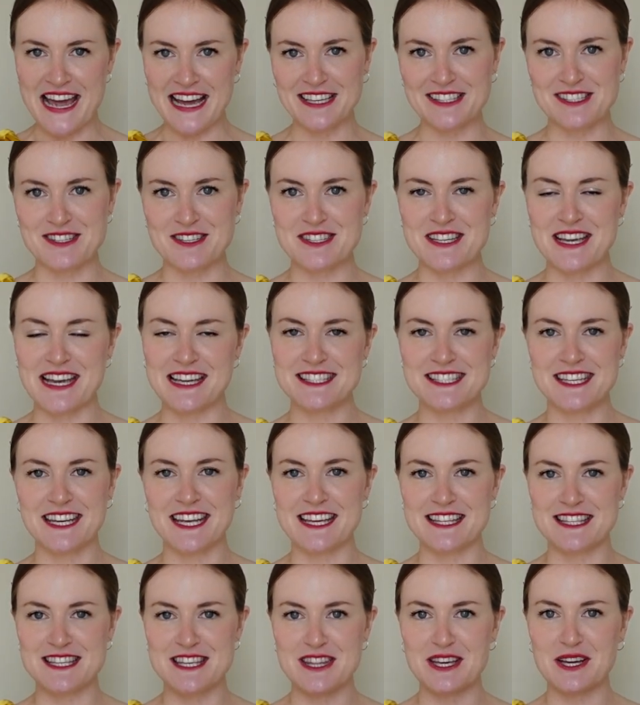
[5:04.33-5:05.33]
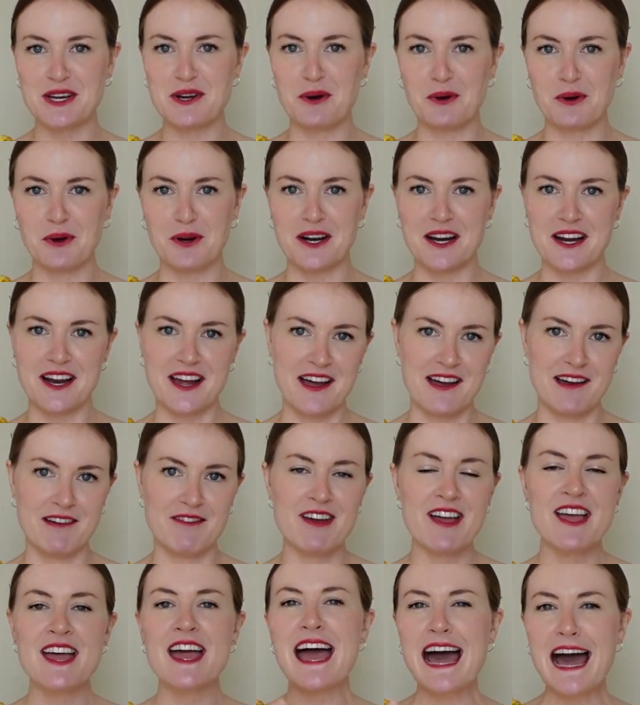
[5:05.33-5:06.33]
exercise to get to the core of
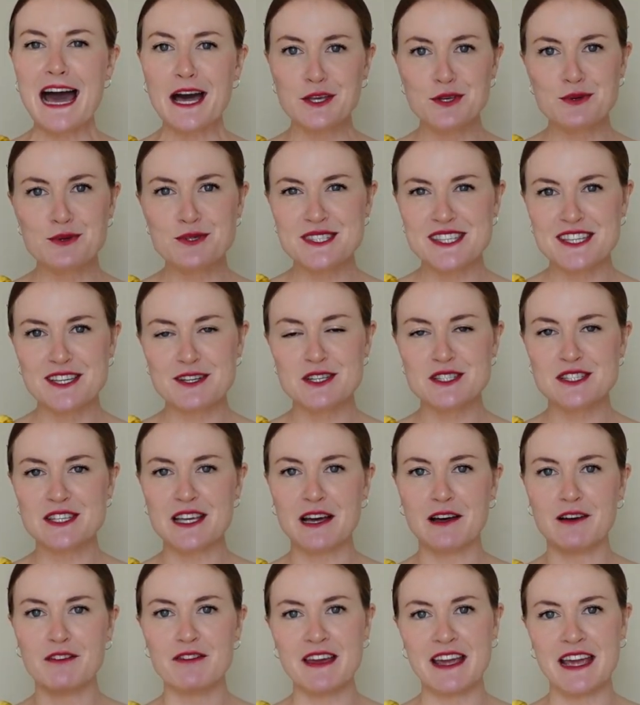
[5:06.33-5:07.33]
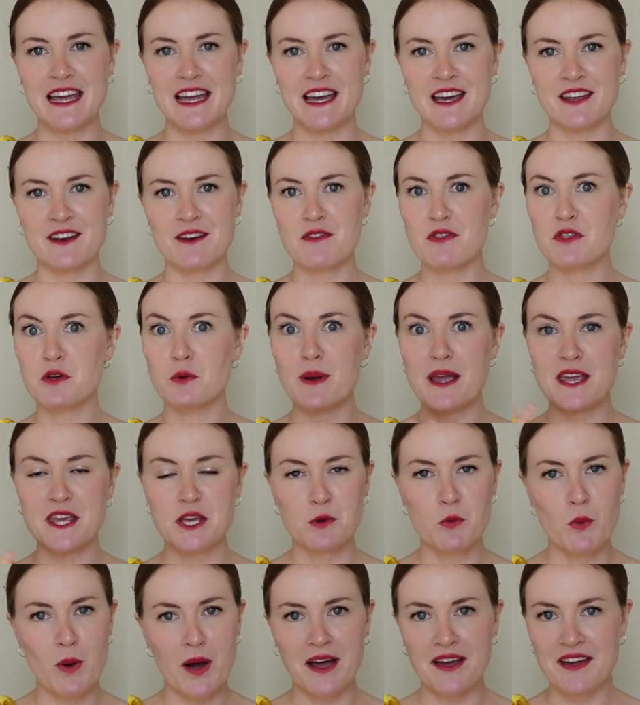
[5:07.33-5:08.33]
how you see yourself and the way
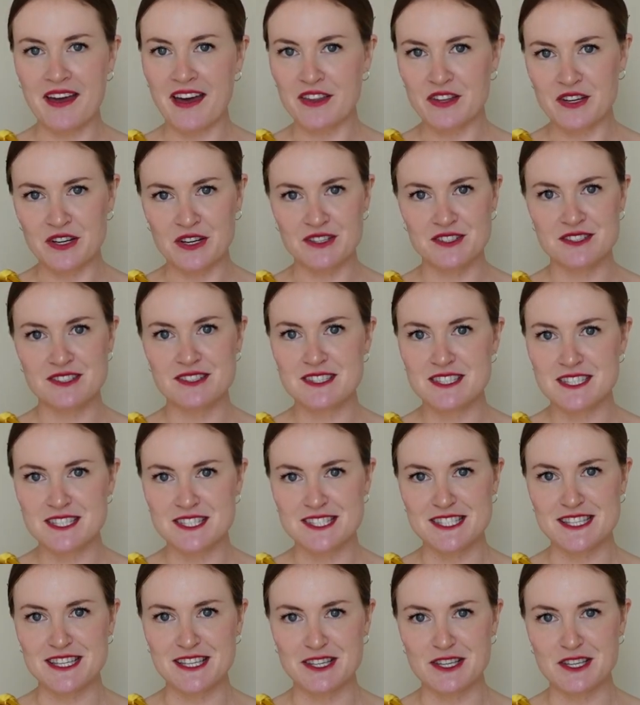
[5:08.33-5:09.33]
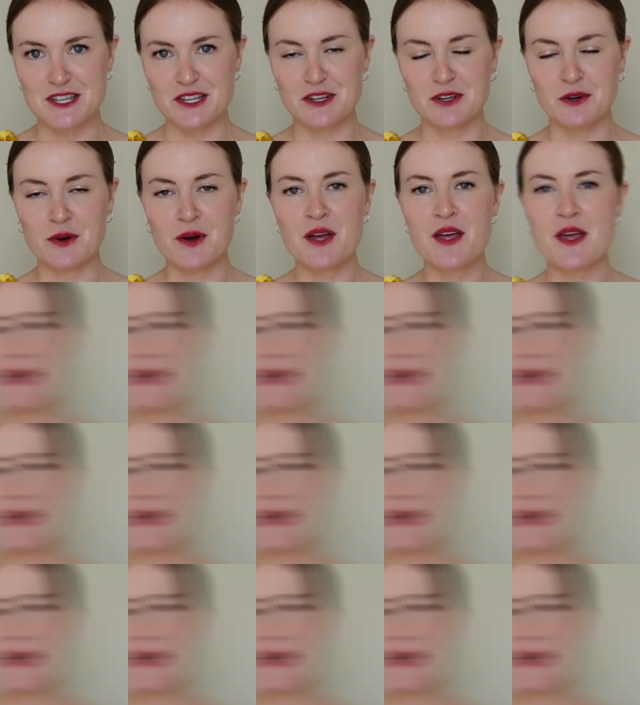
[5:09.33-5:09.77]
you want others to see you.